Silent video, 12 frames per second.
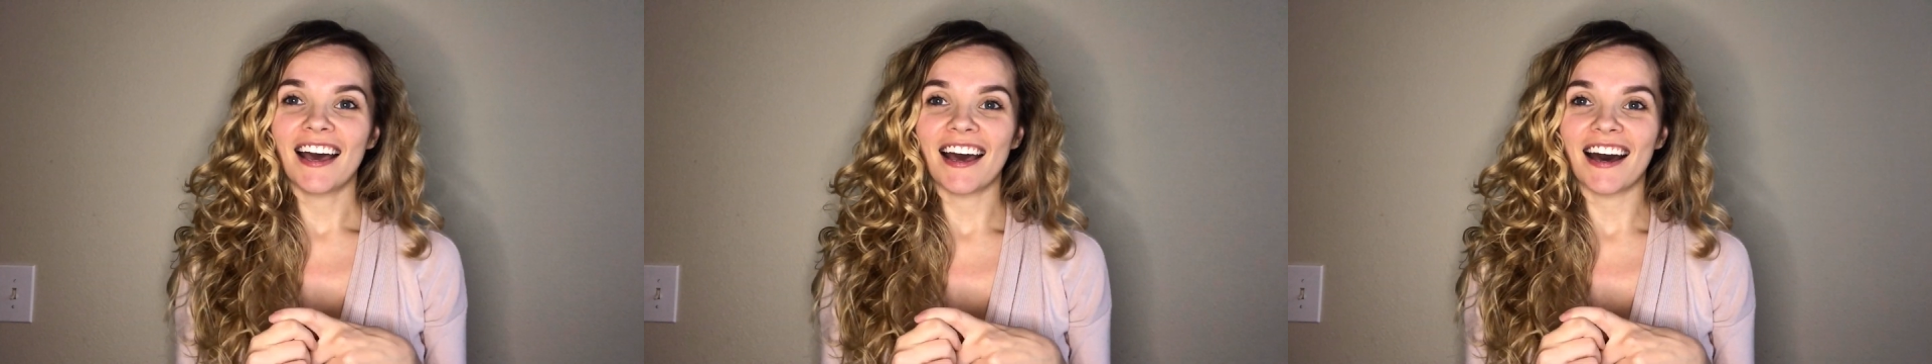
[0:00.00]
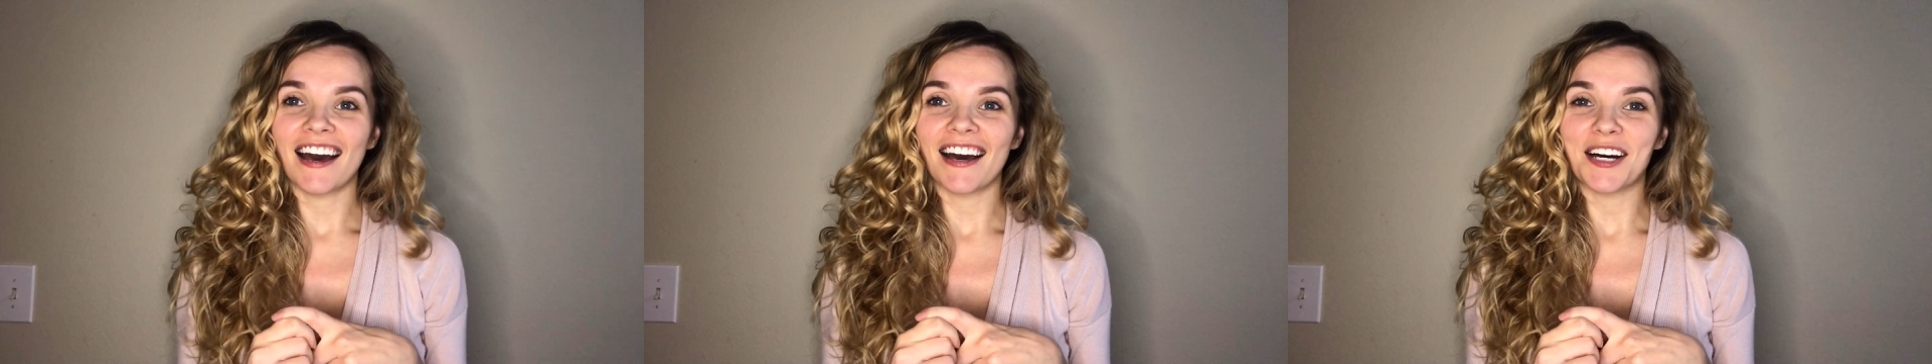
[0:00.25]

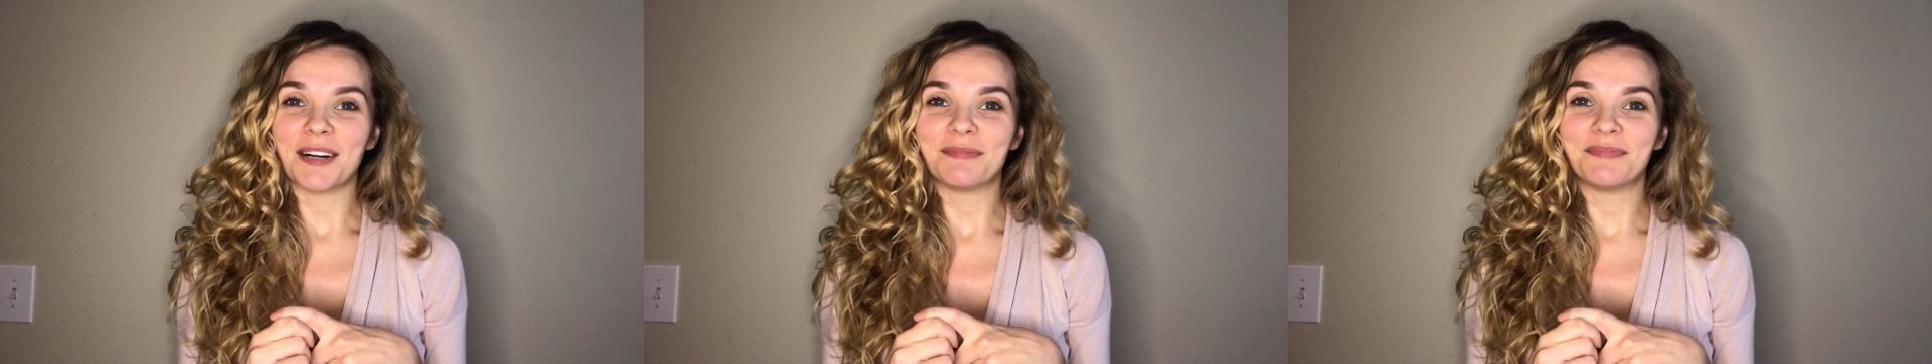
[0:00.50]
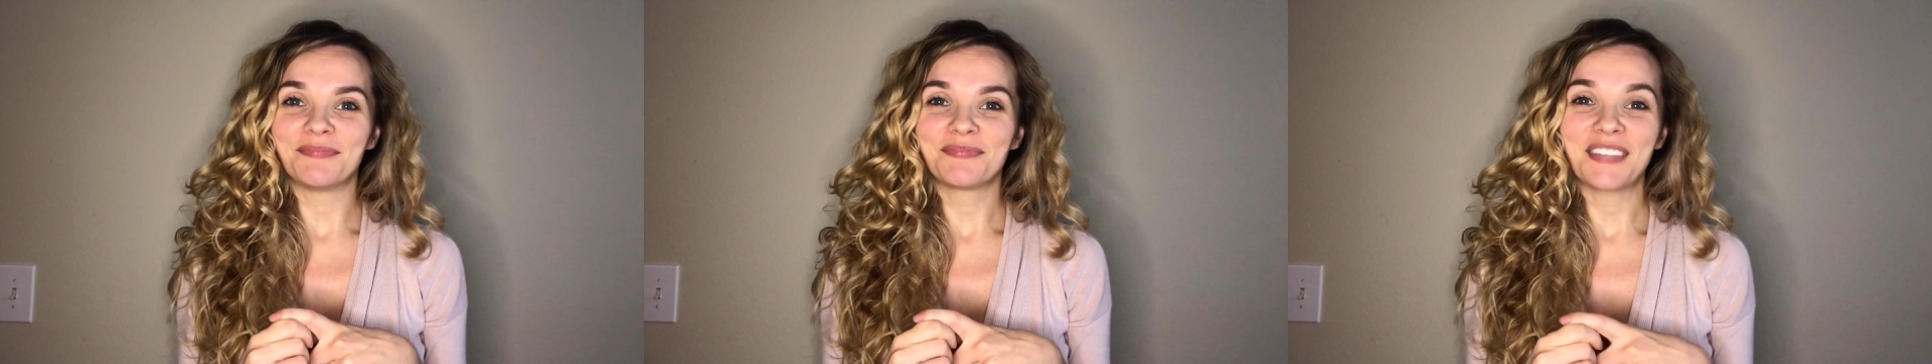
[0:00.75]
Yeah,
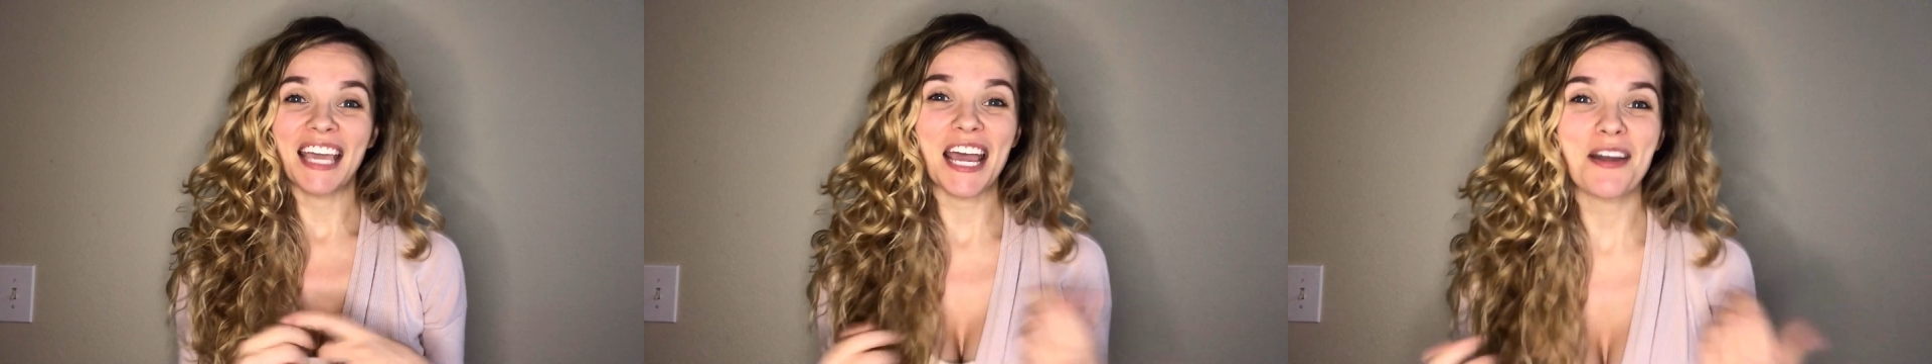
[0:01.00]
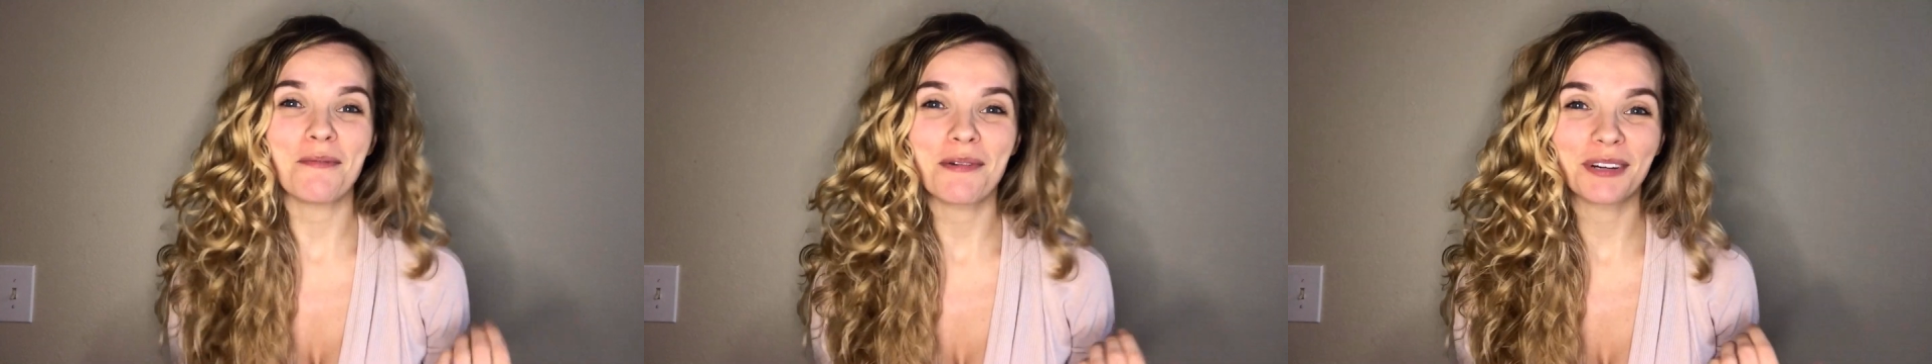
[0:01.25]
I
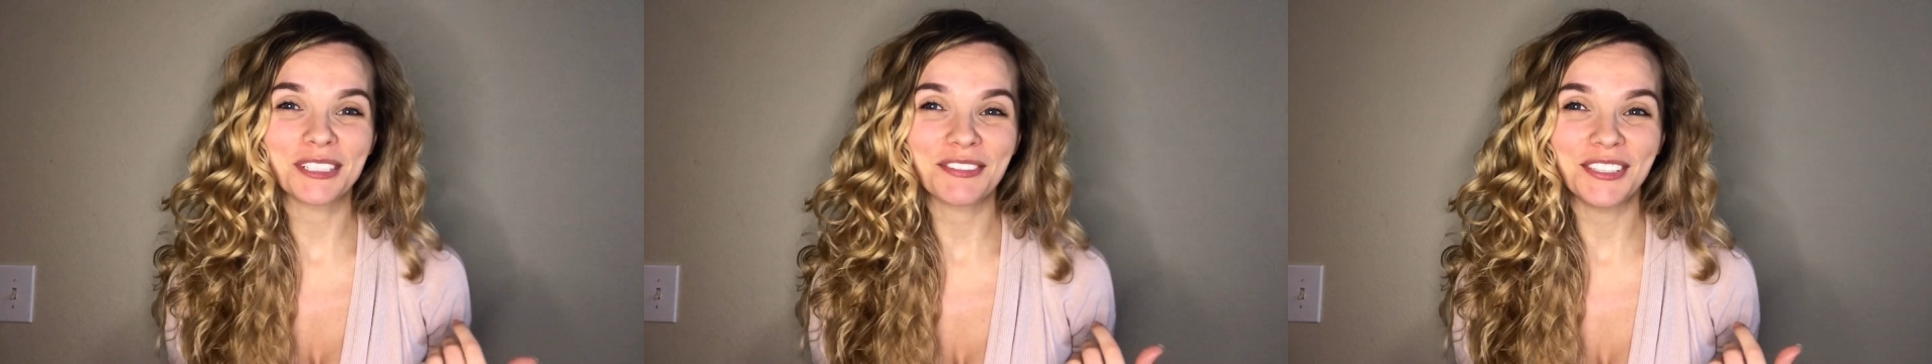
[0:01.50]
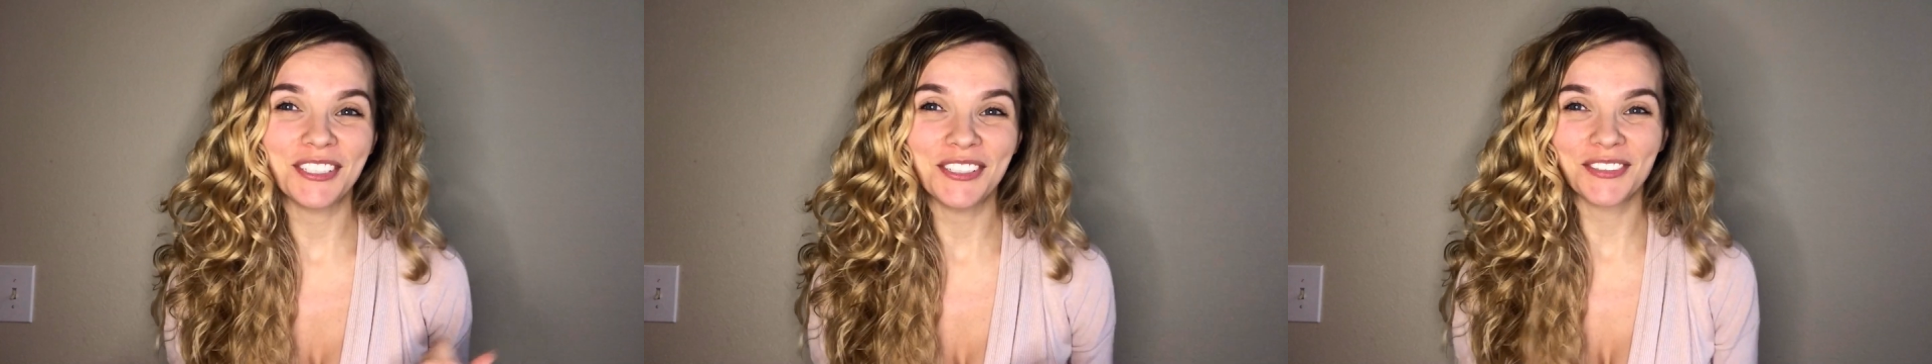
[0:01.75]
hope it works for you too.